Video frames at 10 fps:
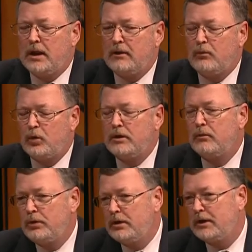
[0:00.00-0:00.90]
what it
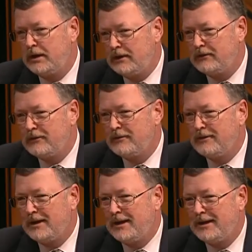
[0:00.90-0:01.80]
really is,
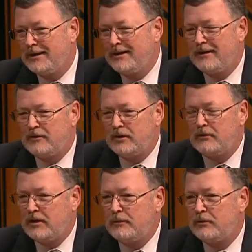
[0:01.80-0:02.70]
it's an
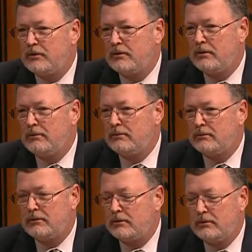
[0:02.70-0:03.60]
attempt
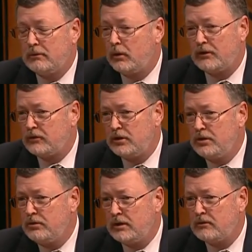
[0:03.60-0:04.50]
to crush the
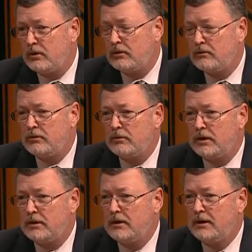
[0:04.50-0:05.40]
union,
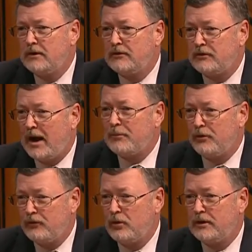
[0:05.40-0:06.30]
to stop the
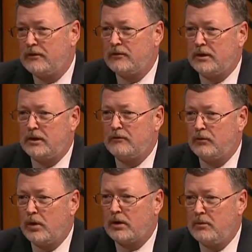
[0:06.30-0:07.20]
voice of
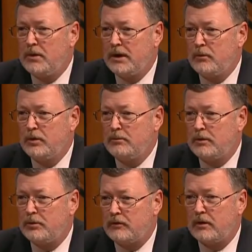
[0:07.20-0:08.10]
working men and
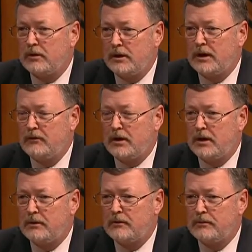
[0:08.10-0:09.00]
women, particularly educators.